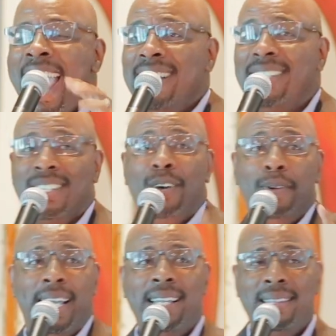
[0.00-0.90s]
And
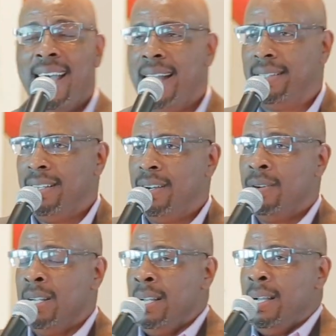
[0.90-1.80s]
so in that
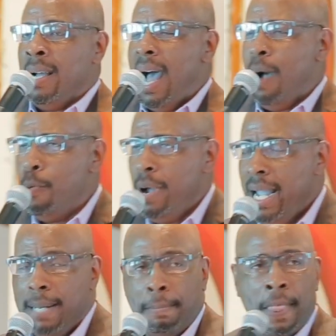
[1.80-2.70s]
though, I
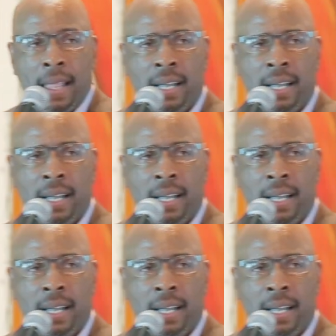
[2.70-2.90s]
went,